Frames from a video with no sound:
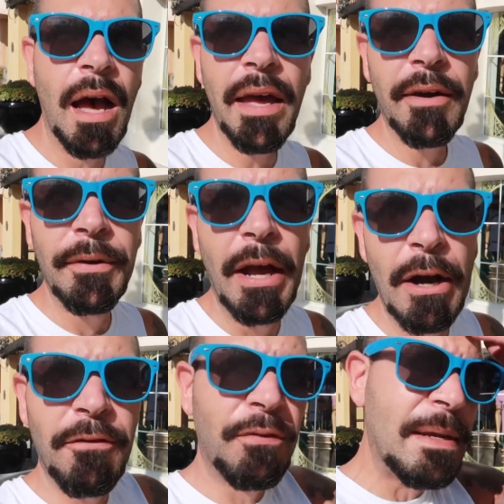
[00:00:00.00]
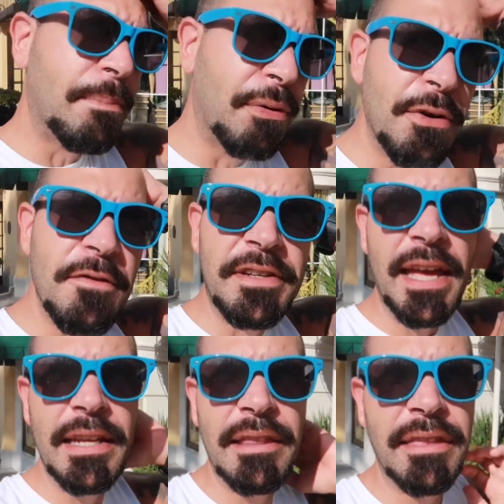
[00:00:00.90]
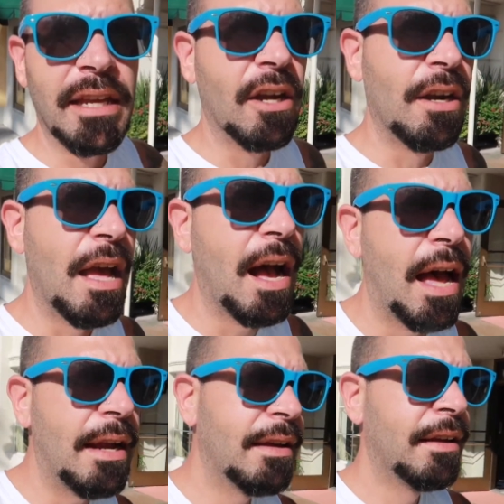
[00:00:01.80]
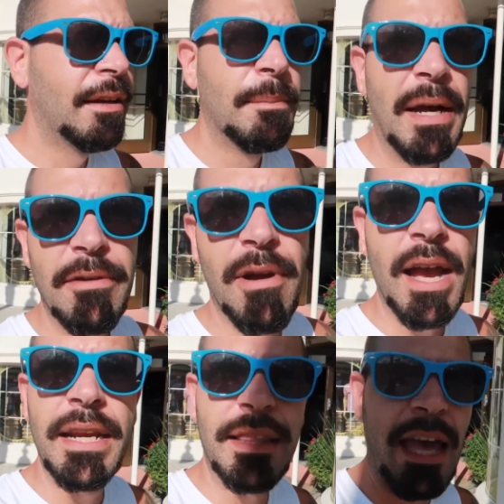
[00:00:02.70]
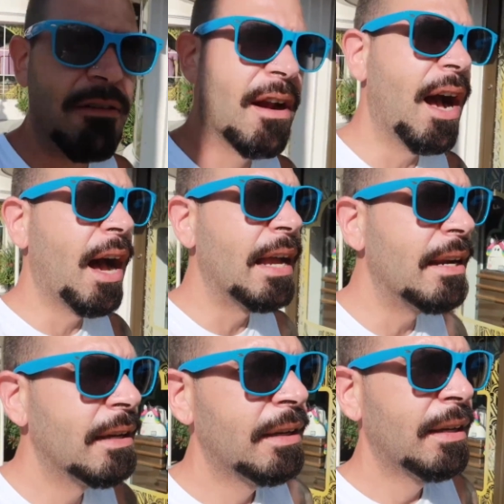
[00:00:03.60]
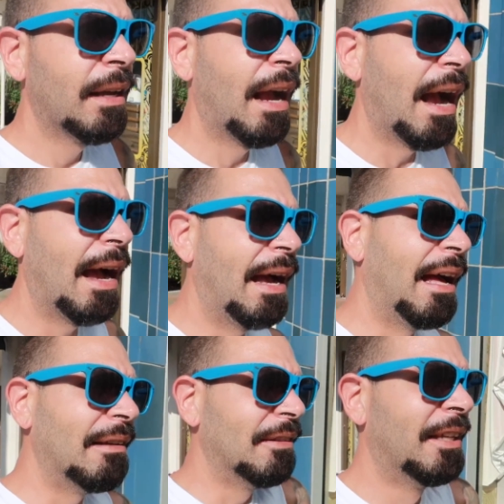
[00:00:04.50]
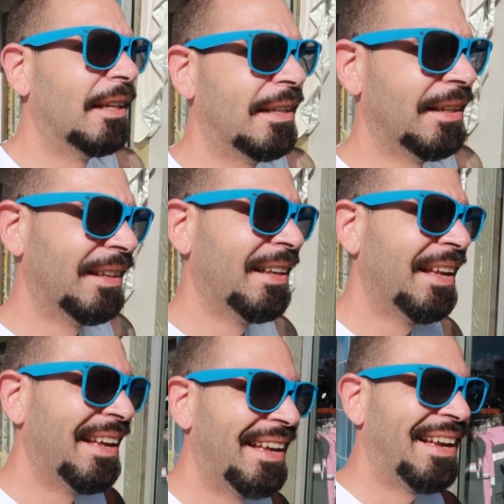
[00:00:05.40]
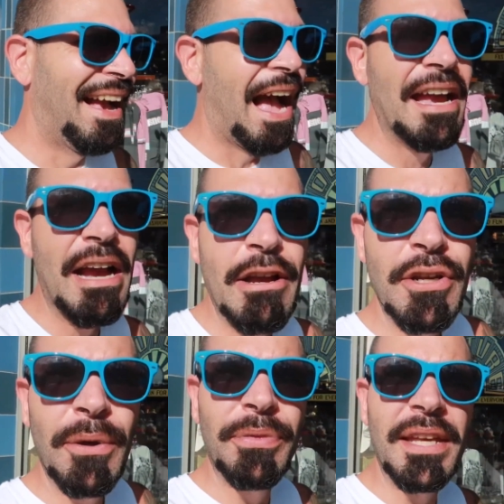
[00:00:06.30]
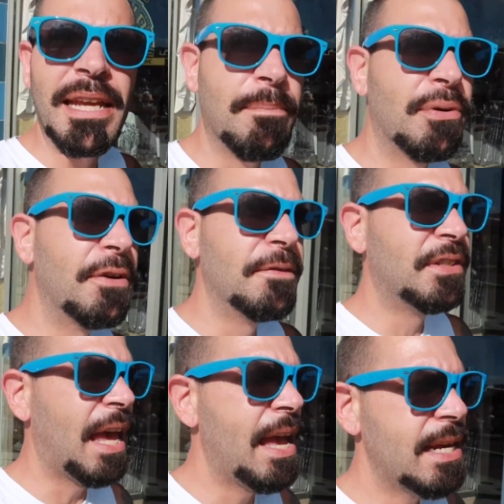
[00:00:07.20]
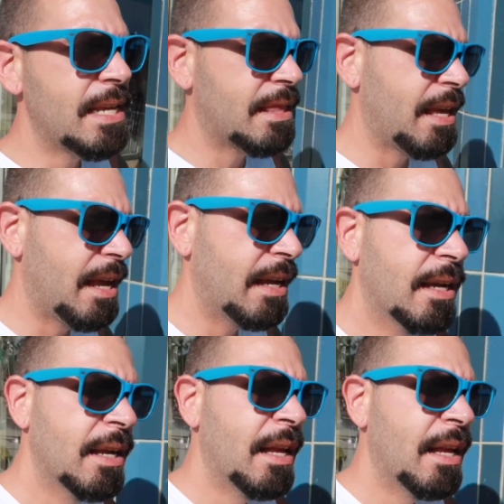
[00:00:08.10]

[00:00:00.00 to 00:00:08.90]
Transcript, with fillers: I don't know if we proved anything or not by riding that ride. Uh, I, I don't think it proves anything.